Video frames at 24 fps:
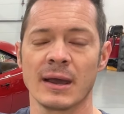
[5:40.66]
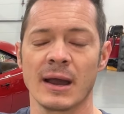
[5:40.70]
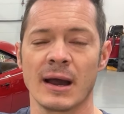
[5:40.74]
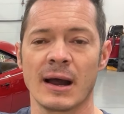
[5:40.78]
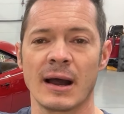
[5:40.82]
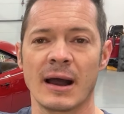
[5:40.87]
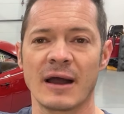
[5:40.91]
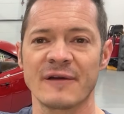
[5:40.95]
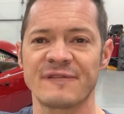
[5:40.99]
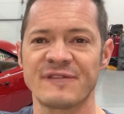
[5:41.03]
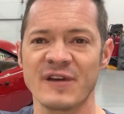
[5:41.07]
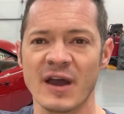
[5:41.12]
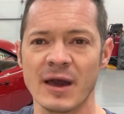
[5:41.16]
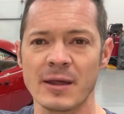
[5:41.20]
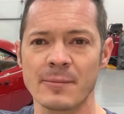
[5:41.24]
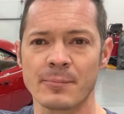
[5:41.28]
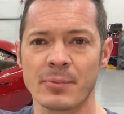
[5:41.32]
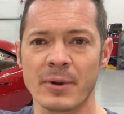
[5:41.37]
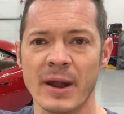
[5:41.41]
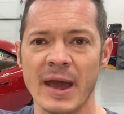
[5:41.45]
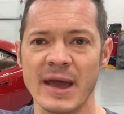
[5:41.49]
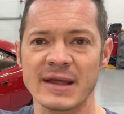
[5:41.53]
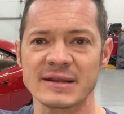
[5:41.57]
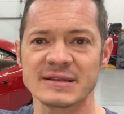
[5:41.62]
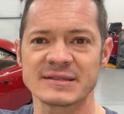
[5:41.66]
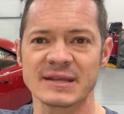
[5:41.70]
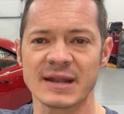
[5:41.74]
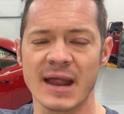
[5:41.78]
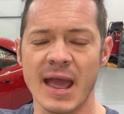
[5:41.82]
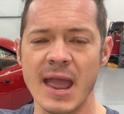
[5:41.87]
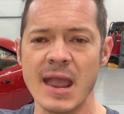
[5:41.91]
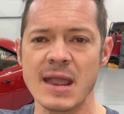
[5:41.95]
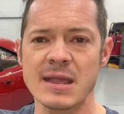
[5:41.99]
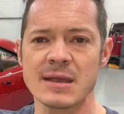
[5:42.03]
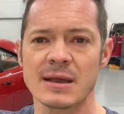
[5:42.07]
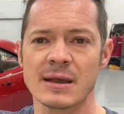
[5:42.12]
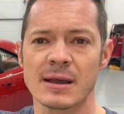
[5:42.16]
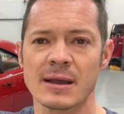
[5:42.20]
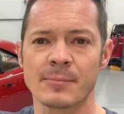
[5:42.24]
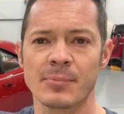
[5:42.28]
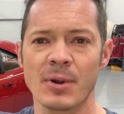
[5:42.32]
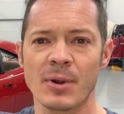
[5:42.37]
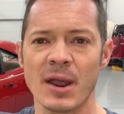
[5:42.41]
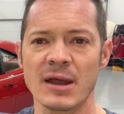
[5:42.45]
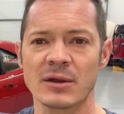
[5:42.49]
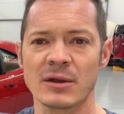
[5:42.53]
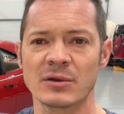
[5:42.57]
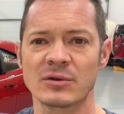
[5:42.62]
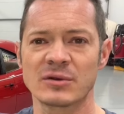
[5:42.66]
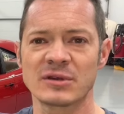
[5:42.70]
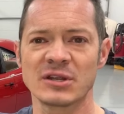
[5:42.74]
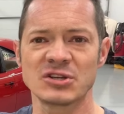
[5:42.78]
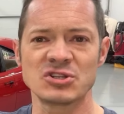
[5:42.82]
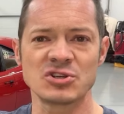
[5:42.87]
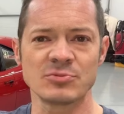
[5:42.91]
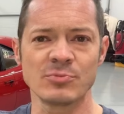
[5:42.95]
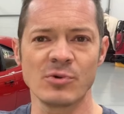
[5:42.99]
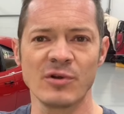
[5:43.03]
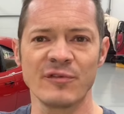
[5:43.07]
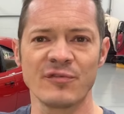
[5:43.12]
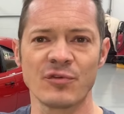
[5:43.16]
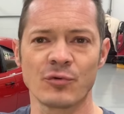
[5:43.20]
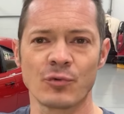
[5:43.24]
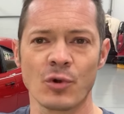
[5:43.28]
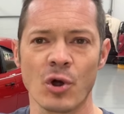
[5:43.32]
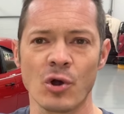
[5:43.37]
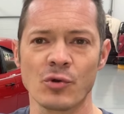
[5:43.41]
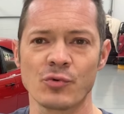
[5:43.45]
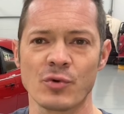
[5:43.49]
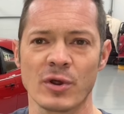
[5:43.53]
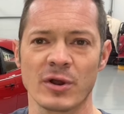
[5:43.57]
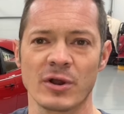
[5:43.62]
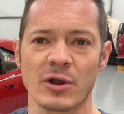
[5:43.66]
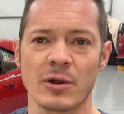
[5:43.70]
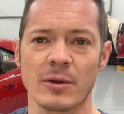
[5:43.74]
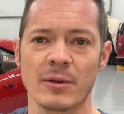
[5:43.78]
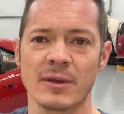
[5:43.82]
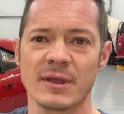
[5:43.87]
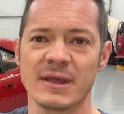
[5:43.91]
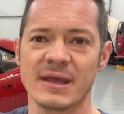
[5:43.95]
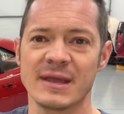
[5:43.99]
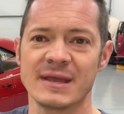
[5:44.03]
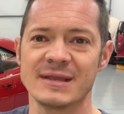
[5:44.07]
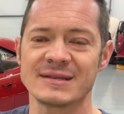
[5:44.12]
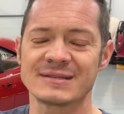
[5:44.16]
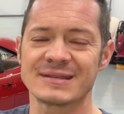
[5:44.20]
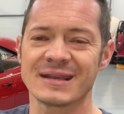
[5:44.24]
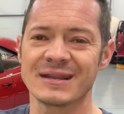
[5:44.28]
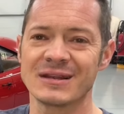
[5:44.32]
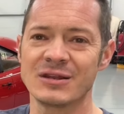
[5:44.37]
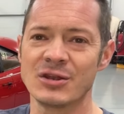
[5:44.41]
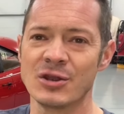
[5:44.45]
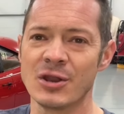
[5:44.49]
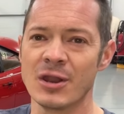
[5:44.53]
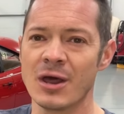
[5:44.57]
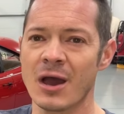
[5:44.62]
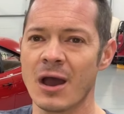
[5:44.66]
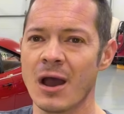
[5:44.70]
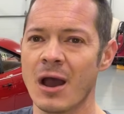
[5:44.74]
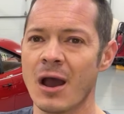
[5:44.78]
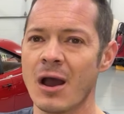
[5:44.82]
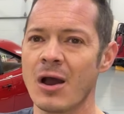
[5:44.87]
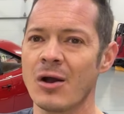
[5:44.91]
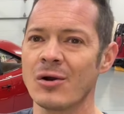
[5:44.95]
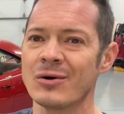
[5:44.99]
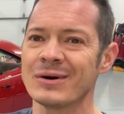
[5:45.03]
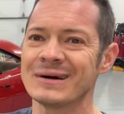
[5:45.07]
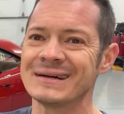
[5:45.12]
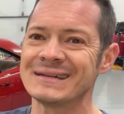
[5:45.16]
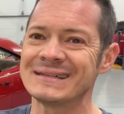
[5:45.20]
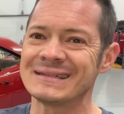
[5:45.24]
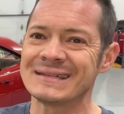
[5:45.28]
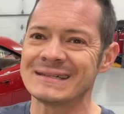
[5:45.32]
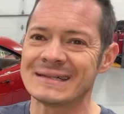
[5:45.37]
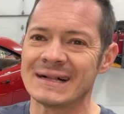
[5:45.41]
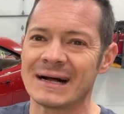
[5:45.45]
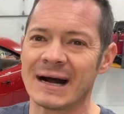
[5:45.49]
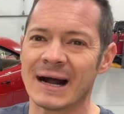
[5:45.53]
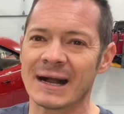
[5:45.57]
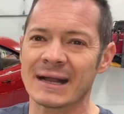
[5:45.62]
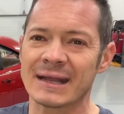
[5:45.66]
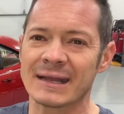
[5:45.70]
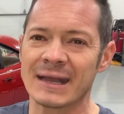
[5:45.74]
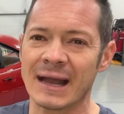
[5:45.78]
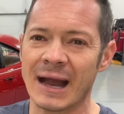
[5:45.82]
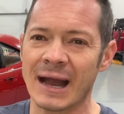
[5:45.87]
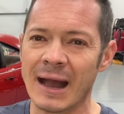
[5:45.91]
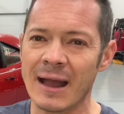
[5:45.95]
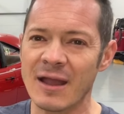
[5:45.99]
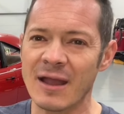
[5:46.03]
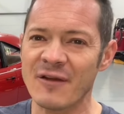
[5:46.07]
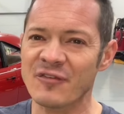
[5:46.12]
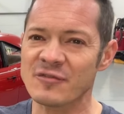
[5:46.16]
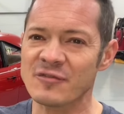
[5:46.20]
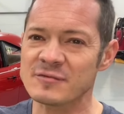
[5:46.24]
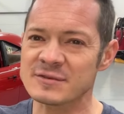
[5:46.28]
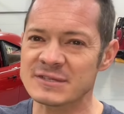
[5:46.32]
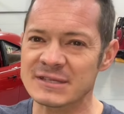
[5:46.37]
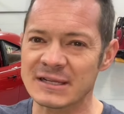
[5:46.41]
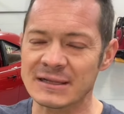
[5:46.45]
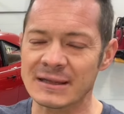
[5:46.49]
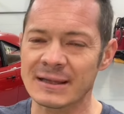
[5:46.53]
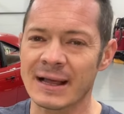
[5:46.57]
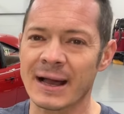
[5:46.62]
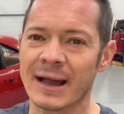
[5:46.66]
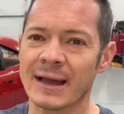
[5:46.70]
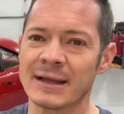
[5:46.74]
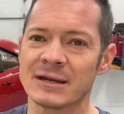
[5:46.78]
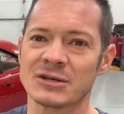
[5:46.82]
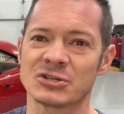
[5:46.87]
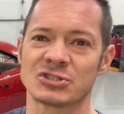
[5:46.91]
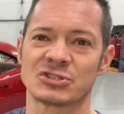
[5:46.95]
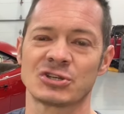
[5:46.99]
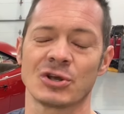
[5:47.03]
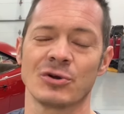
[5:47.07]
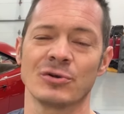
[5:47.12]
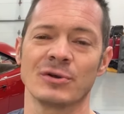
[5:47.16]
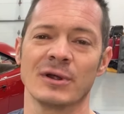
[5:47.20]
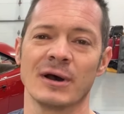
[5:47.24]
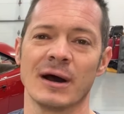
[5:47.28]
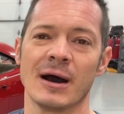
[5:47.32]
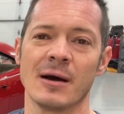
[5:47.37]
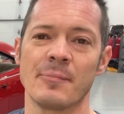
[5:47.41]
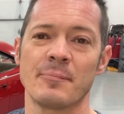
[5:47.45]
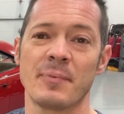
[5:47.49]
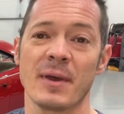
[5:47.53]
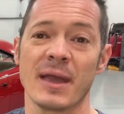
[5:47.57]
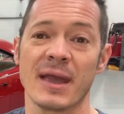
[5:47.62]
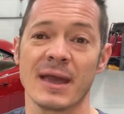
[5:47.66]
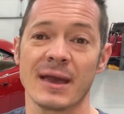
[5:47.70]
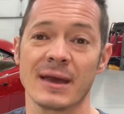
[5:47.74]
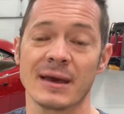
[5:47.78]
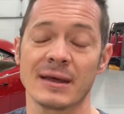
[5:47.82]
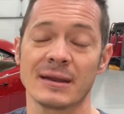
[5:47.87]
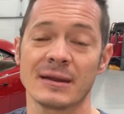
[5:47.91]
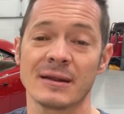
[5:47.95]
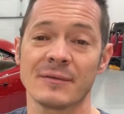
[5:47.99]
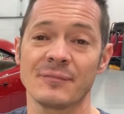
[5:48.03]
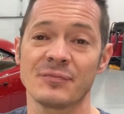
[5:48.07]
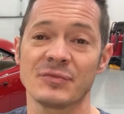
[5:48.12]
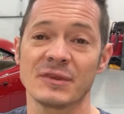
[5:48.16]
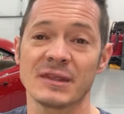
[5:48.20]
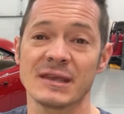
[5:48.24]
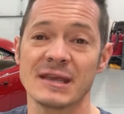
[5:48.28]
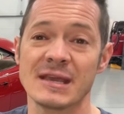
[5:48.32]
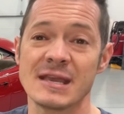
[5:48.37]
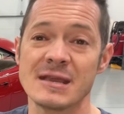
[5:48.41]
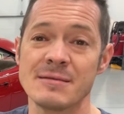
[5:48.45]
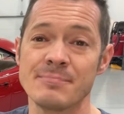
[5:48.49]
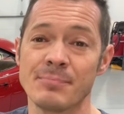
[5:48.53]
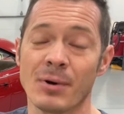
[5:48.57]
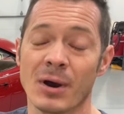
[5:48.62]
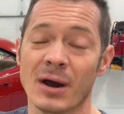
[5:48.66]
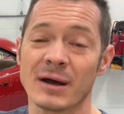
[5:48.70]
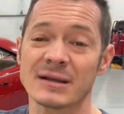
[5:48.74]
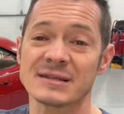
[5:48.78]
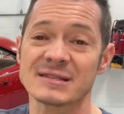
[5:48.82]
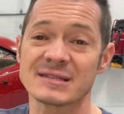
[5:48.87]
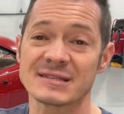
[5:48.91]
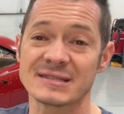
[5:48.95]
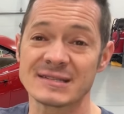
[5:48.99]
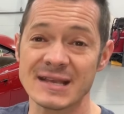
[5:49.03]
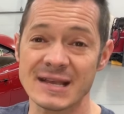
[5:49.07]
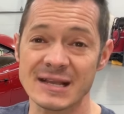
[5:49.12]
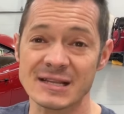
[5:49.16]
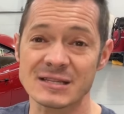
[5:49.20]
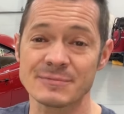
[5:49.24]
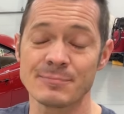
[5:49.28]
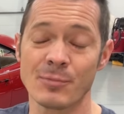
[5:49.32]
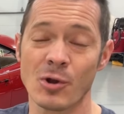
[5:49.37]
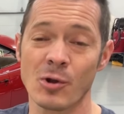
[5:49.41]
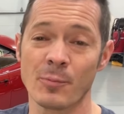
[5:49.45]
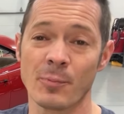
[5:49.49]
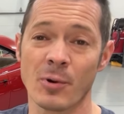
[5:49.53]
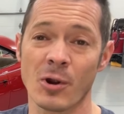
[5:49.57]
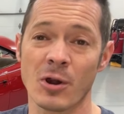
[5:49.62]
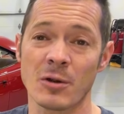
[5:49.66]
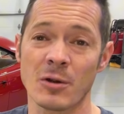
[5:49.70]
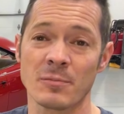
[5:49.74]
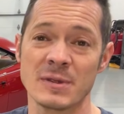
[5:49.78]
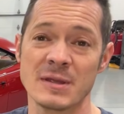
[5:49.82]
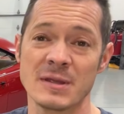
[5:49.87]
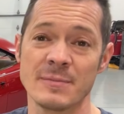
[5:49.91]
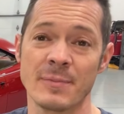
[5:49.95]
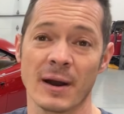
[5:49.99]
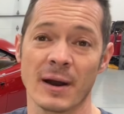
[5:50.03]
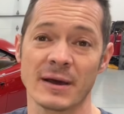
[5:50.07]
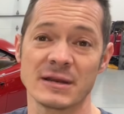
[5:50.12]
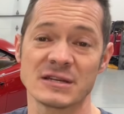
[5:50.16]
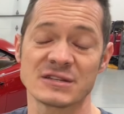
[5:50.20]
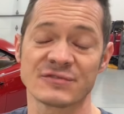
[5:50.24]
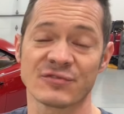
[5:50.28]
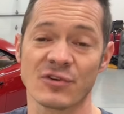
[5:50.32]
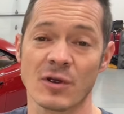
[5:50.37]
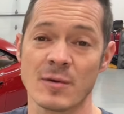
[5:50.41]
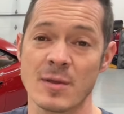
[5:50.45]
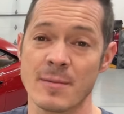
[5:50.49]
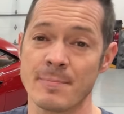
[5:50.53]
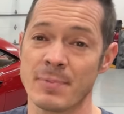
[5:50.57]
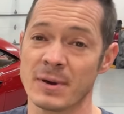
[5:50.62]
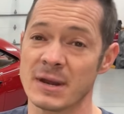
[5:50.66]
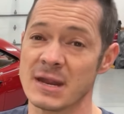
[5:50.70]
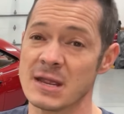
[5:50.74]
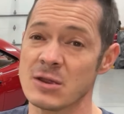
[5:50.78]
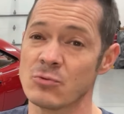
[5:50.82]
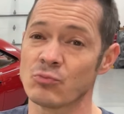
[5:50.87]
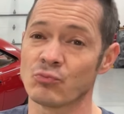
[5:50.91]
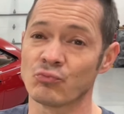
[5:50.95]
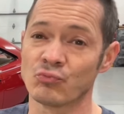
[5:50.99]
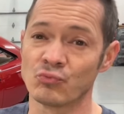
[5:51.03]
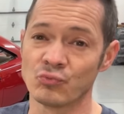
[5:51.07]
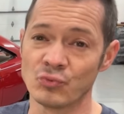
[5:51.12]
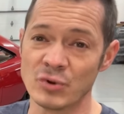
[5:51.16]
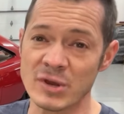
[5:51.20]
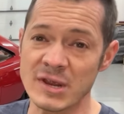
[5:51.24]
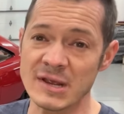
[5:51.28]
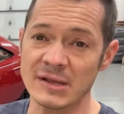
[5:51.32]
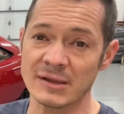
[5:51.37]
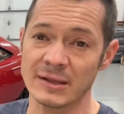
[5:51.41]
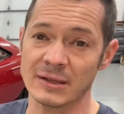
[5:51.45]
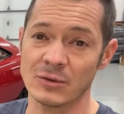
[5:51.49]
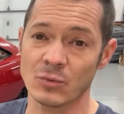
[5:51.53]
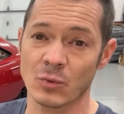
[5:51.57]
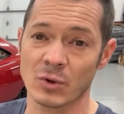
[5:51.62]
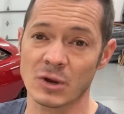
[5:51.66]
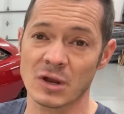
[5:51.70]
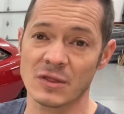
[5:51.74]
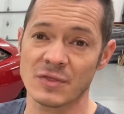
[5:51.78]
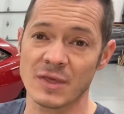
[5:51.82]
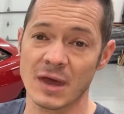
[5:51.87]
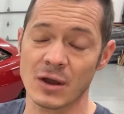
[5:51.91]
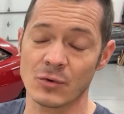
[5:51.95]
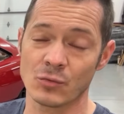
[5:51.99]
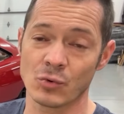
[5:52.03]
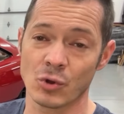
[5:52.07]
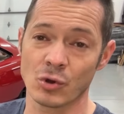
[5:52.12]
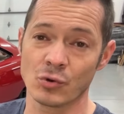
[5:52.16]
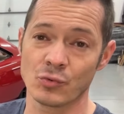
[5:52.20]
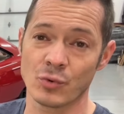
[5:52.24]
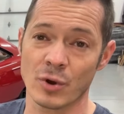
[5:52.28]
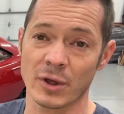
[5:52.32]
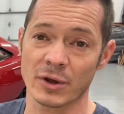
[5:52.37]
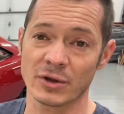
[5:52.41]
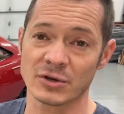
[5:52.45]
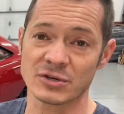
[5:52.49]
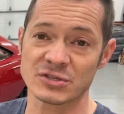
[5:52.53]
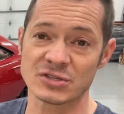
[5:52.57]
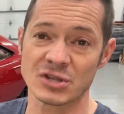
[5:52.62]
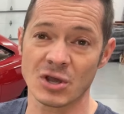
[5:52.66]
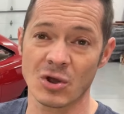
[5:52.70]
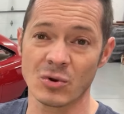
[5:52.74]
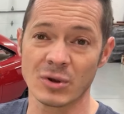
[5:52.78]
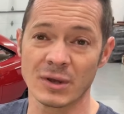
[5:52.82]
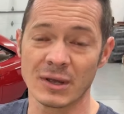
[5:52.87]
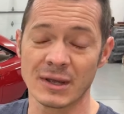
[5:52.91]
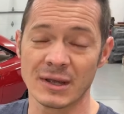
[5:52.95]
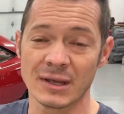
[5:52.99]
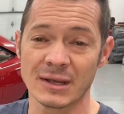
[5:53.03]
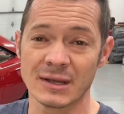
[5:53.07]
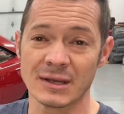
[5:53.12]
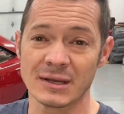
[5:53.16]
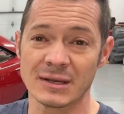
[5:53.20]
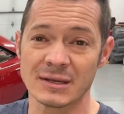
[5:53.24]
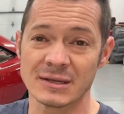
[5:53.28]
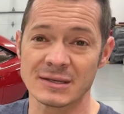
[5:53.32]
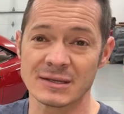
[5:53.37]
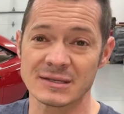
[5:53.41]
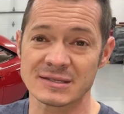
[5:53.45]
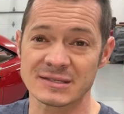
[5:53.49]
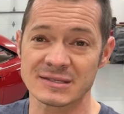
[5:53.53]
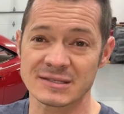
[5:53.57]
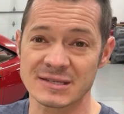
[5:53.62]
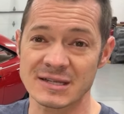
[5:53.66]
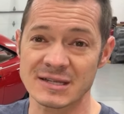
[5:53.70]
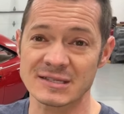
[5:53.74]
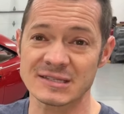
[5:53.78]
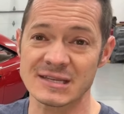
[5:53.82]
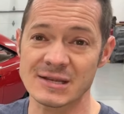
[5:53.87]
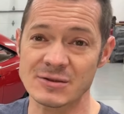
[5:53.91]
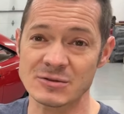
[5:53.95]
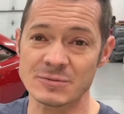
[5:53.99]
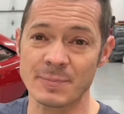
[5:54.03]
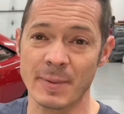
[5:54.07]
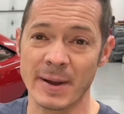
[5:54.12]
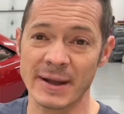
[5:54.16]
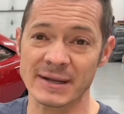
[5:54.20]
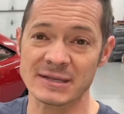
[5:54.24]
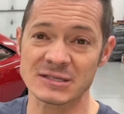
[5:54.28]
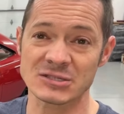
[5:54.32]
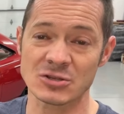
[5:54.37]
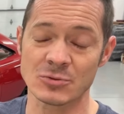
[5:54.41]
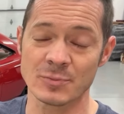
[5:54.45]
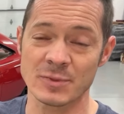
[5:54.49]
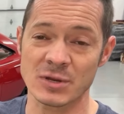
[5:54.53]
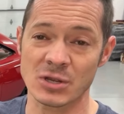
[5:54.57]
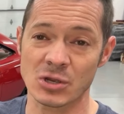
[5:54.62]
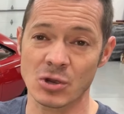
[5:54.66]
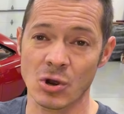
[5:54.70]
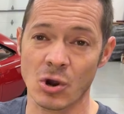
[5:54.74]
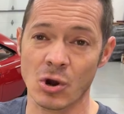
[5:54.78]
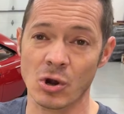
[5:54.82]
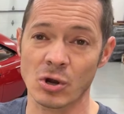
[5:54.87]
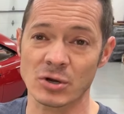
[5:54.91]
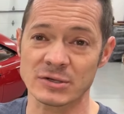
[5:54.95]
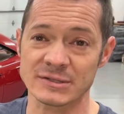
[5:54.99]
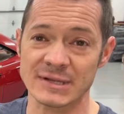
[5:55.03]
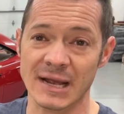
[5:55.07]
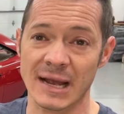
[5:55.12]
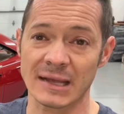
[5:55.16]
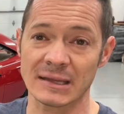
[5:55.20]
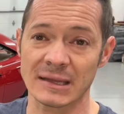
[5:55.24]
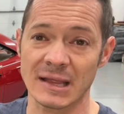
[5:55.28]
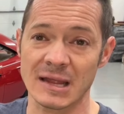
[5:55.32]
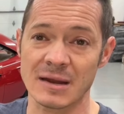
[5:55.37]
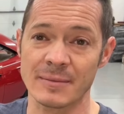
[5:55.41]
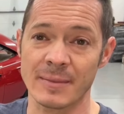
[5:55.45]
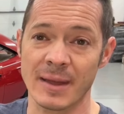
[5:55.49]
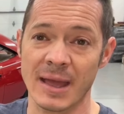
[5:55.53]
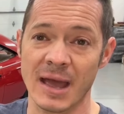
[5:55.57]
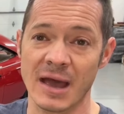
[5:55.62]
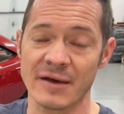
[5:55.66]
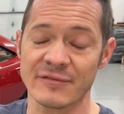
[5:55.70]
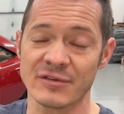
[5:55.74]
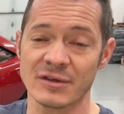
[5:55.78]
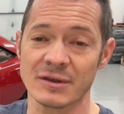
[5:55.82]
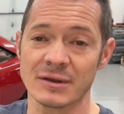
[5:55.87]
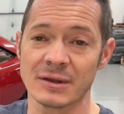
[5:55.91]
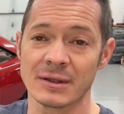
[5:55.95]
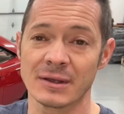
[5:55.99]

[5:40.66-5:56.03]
I found Brad and said, "Hey, Brad, did you move the Roadrunner?" He said, "No, a guy from Salina showed up and he bought 6 Mopar B bodies from me, but he really wanted that Roadrunner. So since he was buying so many cars, I let him have it."